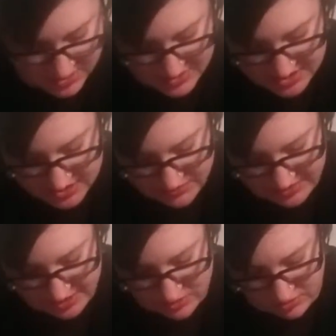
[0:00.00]
So this is
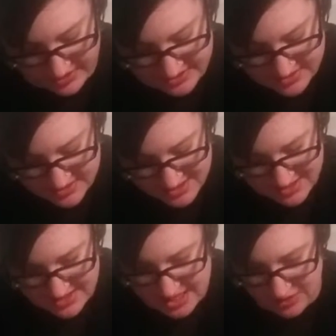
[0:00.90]
really cool. Instant
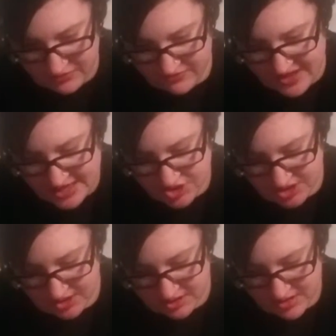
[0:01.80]
Nail
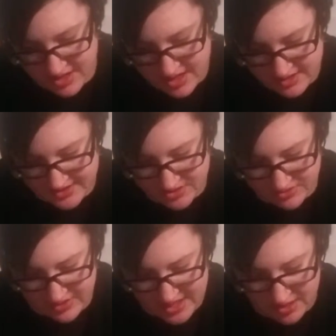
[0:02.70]
Fashion. These are
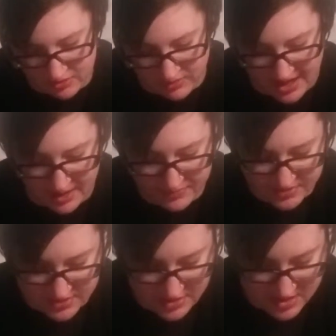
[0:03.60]
nail
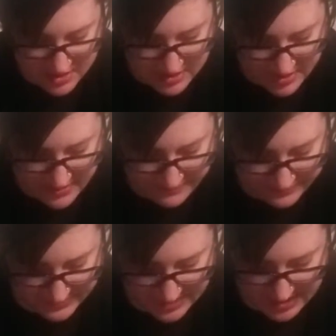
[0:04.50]
wraps.
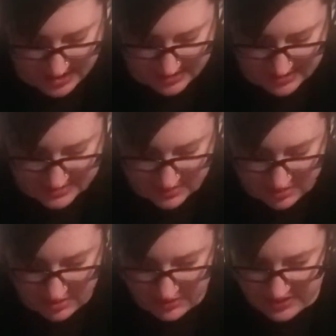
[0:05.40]
And it's
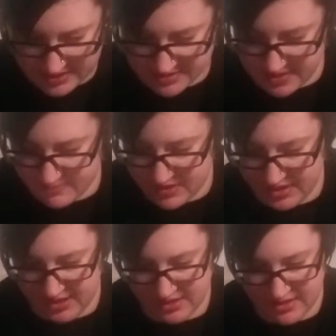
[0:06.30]
all things that
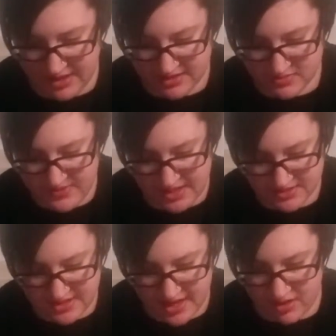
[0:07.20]
Bunny, I guess,
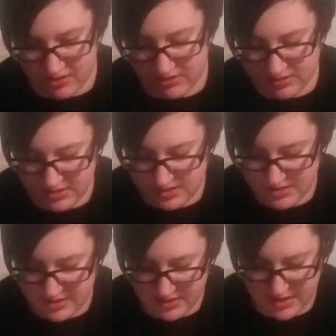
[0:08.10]
picked out.
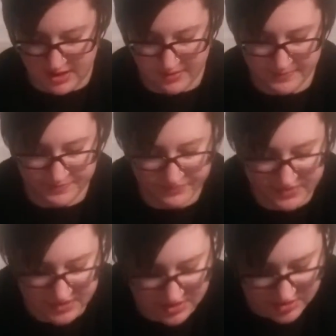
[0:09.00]
Um,
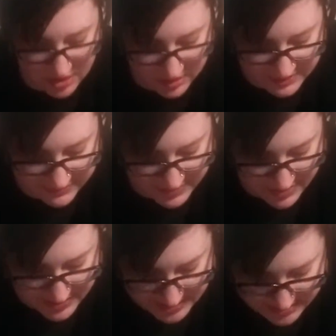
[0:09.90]
there's all
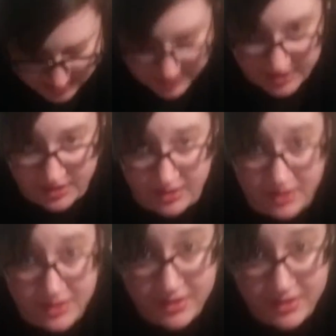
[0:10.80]
different things on here.